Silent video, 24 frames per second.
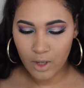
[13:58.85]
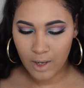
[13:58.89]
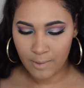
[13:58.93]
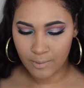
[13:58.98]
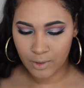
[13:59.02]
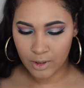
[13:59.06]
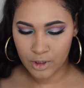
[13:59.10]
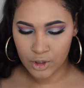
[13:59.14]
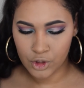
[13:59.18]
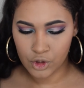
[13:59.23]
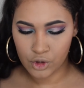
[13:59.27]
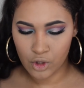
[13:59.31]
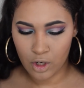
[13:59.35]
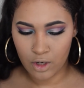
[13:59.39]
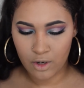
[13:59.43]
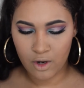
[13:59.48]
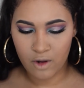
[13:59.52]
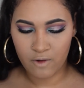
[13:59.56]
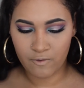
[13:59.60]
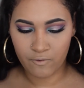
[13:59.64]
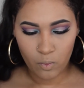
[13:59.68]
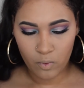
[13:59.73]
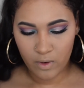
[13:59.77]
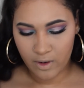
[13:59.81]
I'm going to start
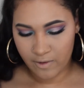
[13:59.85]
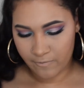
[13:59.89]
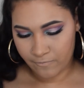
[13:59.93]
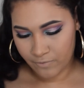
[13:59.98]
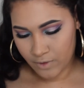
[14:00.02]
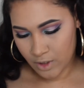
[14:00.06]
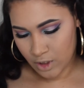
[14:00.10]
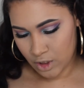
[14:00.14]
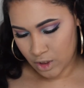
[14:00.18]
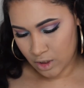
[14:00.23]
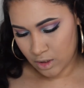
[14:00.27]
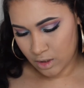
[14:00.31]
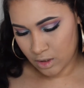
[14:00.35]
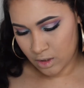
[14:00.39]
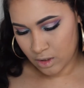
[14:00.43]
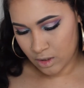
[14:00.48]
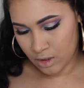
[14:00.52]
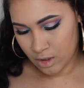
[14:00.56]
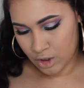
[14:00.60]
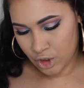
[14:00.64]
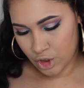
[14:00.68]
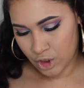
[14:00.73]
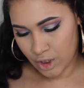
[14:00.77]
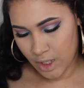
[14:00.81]
off with
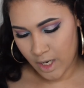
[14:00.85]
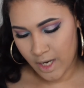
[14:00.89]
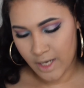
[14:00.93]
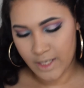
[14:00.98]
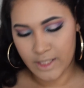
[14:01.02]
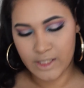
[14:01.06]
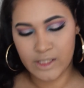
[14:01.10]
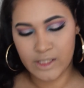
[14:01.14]
the shade